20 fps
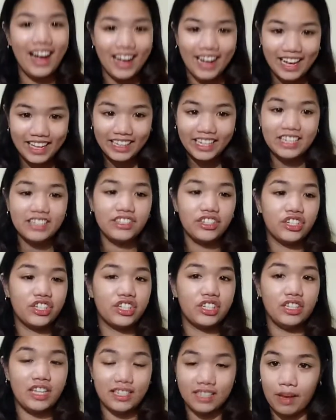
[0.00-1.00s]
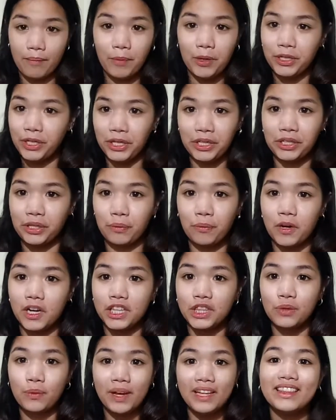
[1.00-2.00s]
It is December
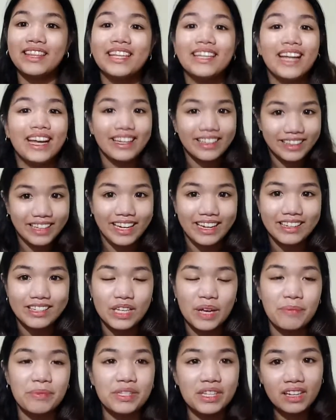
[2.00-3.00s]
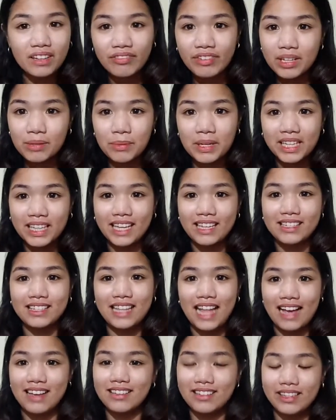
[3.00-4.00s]
31, 2019, so I'm still filming this
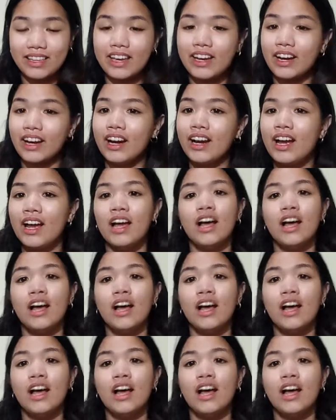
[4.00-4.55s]
last year.